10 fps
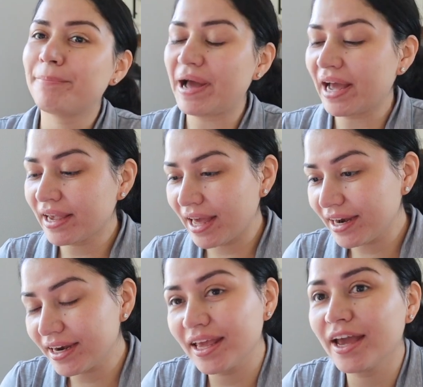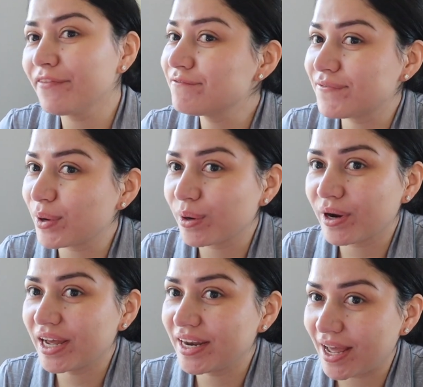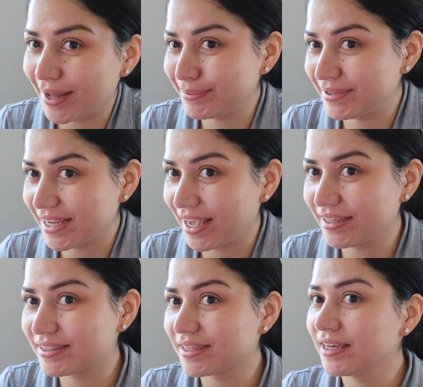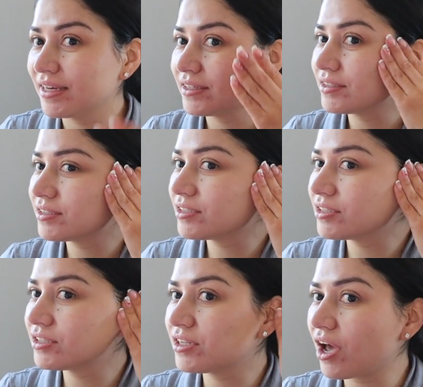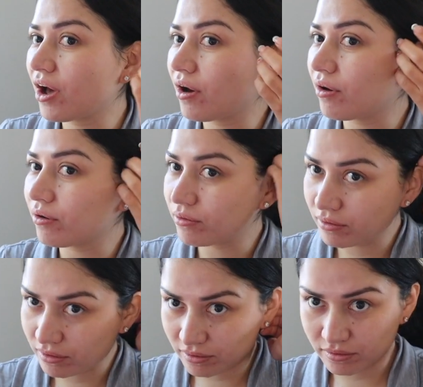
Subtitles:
back at it again for an update. So